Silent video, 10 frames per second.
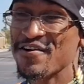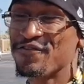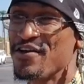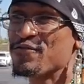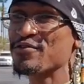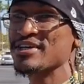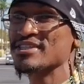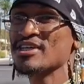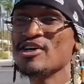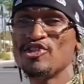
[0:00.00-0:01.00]
in their
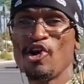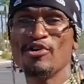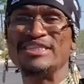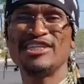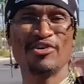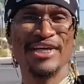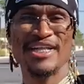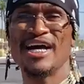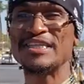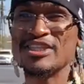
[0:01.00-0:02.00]
unfaithfulness. Those that don't
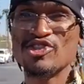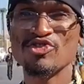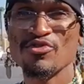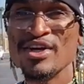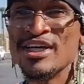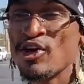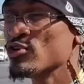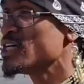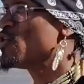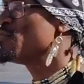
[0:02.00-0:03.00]
acknowledge this truth. Those that